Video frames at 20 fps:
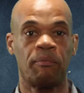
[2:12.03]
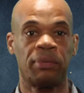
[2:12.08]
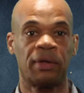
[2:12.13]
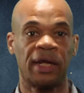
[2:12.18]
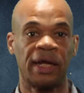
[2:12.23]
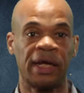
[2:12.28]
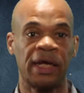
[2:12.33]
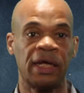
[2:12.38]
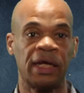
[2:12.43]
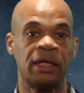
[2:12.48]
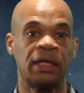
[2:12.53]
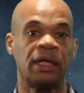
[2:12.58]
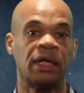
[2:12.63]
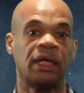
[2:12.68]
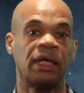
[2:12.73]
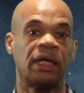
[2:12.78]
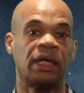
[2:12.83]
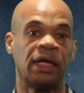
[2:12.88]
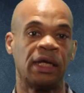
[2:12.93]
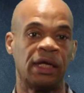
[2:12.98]
plain
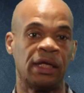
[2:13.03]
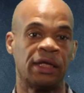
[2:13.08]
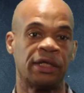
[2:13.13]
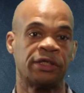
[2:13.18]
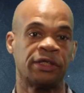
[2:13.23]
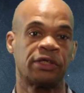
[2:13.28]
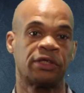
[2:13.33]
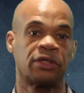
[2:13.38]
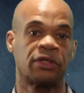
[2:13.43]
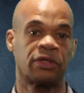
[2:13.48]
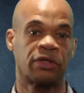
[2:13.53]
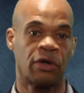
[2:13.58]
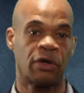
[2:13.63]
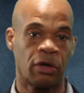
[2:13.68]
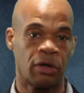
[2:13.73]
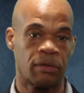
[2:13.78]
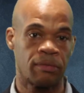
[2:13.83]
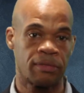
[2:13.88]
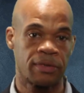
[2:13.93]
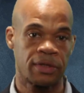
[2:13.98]
English
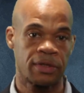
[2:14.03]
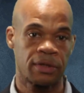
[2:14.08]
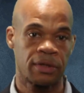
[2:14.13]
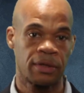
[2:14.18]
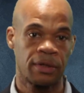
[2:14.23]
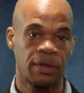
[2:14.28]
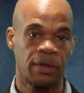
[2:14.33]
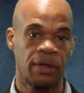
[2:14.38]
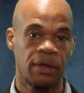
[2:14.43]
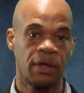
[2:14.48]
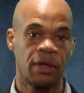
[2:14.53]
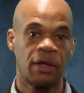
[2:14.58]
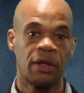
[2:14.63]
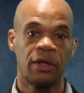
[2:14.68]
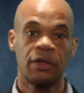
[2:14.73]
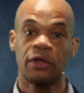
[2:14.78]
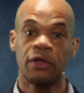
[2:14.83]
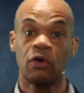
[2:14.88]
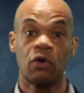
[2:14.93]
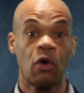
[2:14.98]
terms.
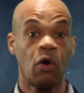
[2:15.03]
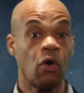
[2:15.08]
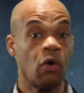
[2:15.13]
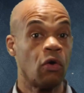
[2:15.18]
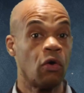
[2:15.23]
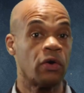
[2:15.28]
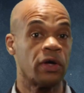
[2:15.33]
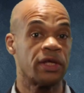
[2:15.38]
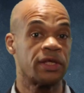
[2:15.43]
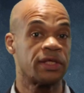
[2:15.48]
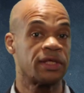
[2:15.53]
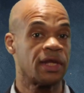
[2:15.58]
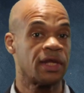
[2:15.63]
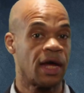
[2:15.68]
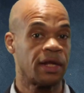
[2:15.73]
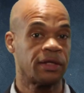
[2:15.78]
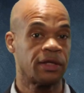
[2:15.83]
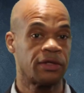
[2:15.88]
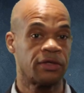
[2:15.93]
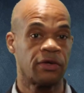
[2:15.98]
The goal is
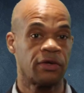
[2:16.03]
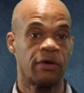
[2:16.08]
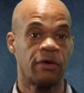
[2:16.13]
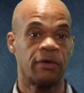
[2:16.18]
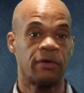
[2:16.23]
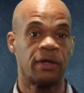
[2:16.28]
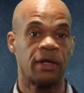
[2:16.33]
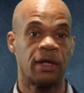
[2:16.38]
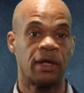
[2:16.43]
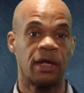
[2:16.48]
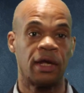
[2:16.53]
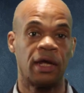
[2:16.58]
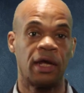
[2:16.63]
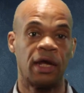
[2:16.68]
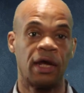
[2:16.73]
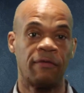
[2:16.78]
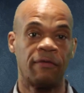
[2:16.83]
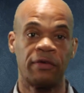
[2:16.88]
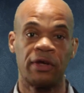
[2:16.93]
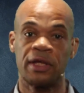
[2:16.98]
not to turn
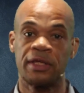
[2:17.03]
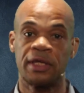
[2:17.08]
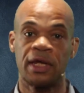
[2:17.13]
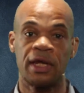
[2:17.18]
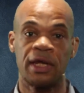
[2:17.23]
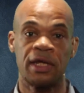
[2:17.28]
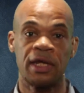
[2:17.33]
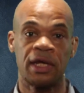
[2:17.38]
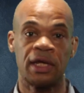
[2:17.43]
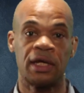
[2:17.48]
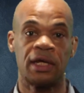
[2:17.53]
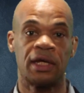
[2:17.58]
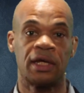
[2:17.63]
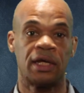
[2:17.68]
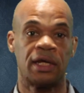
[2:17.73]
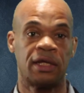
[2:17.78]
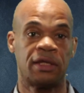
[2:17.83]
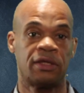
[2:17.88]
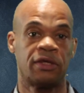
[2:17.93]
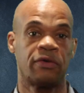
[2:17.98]
every attendee
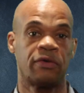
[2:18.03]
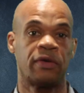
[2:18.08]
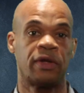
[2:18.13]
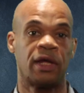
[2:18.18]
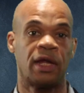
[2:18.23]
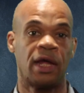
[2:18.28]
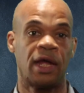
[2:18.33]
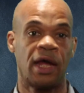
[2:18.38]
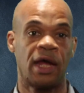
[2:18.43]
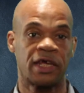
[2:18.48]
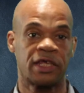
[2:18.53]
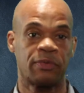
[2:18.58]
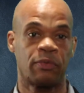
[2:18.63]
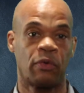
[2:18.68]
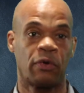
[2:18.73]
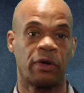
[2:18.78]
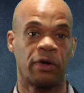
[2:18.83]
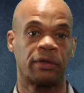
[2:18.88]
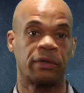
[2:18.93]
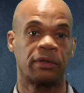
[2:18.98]
into an
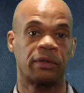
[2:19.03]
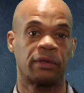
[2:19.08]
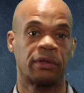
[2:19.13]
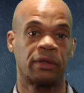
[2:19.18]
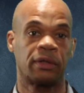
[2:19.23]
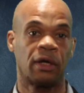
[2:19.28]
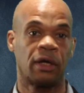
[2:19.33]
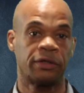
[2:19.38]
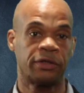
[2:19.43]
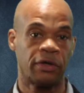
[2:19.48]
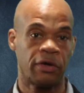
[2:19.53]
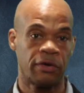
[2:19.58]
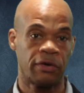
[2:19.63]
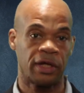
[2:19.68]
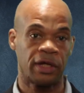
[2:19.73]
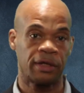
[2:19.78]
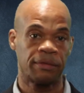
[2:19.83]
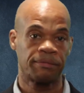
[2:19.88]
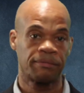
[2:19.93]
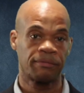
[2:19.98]
export
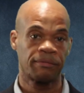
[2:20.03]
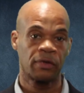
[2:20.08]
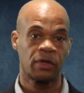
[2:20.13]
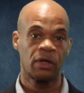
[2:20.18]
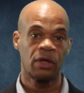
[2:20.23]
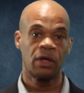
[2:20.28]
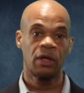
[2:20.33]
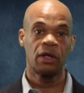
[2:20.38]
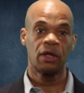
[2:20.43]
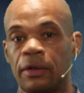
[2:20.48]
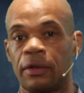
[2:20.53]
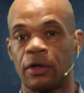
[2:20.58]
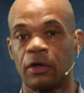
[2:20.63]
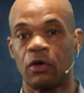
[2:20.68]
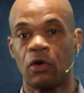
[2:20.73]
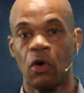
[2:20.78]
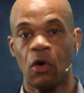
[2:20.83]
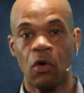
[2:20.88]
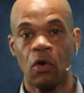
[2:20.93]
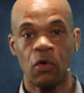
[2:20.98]
attorney. The
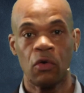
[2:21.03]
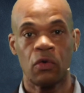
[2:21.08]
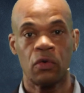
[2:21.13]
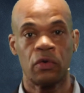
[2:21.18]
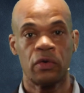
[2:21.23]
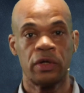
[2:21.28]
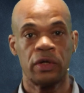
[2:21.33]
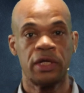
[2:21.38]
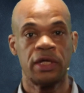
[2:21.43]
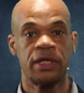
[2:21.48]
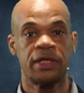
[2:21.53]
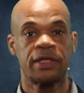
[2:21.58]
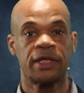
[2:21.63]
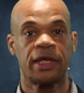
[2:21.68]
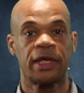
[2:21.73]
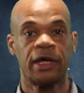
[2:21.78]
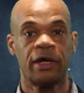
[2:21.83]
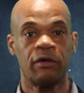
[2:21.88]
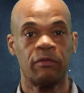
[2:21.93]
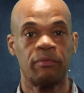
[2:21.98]
goal is
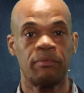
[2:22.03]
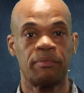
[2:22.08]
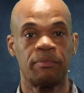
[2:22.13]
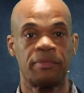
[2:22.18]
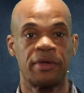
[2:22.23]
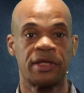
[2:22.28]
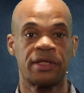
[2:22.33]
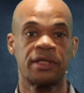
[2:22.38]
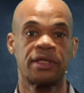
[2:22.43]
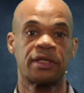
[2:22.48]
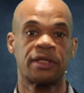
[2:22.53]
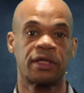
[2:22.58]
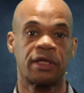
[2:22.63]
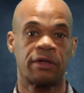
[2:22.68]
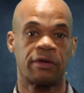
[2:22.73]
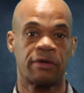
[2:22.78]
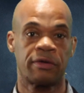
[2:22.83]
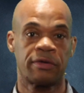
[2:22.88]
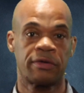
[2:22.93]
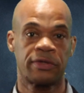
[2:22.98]
to help business
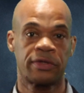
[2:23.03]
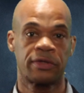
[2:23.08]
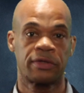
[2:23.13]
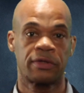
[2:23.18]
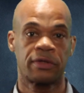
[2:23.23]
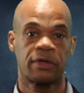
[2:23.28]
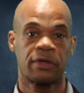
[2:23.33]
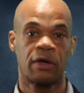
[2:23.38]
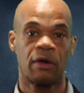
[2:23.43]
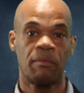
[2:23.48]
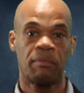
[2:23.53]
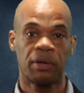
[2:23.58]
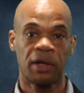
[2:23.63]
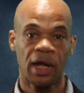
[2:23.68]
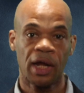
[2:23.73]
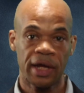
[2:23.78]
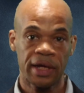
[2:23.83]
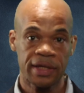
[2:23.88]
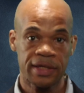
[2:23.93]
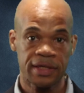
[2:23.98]
leaders,
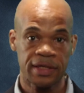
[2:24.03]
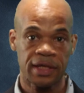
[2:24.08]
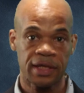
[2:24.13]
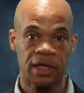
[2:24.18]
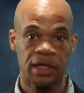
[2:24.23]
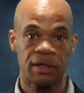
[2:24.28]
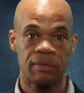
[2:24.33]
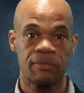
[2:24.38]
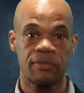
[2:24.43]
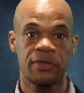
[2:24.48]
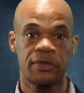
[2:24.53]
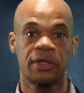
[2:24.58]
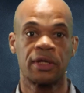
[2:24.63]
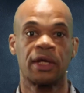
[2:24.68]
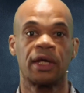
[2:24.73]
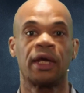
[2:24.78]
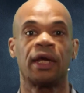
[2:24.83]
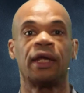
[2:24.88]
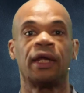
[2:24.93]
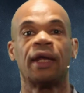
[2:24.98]
compliance teams,
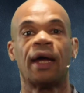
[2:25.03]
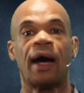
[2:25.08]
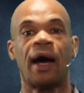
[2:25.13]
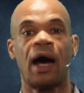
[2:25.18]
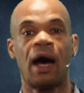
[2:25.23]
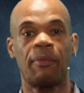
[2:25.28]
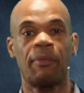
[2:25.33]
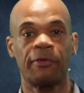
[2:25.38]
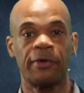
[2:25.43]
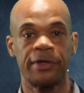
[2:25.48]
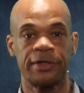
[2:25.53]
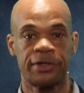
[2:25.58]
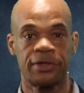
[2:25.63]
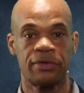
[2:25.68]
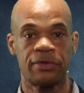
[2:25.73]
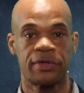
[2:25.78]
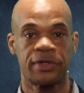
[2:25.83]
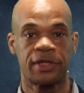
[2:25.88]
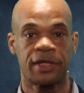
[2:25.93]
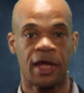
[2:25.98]
and
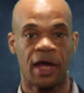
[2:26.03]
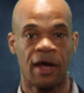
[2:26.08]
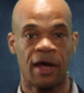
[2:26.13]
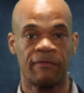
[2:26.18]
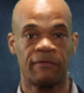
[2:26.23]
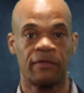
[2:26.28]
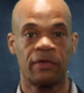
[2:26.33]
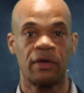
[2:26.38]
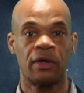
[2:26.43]
operational staff